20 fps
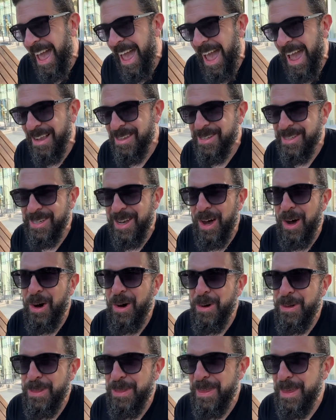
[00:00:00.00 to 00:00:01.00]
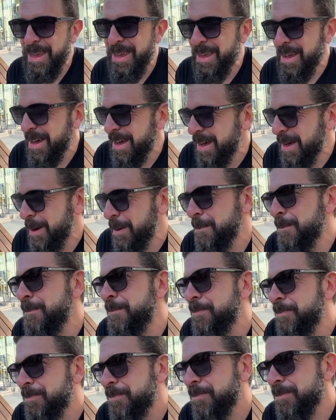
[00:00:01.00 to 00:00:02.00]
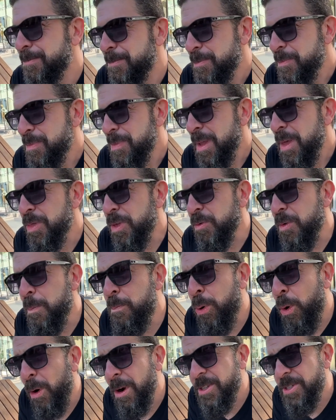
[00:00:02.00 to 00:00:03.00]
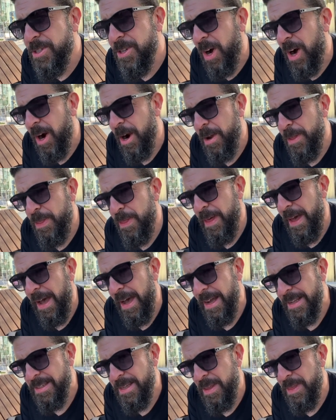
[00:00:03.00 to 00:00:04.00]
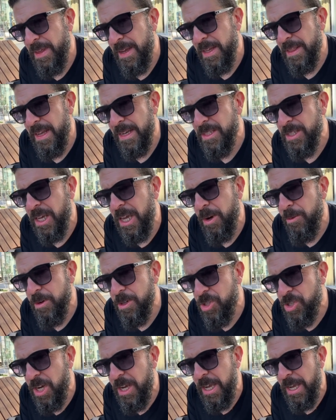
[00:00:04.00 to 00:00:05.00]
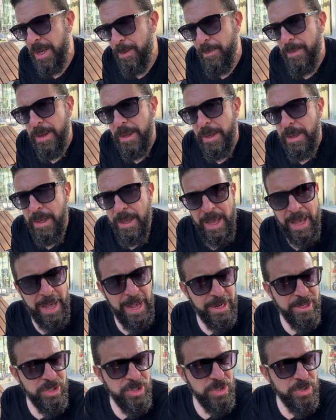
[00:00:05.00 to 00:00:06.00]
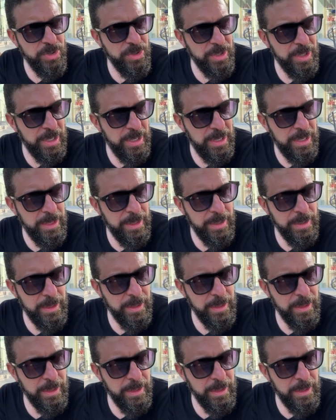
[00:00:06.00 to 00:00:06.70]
and so the reports are that the Zelensky regime actually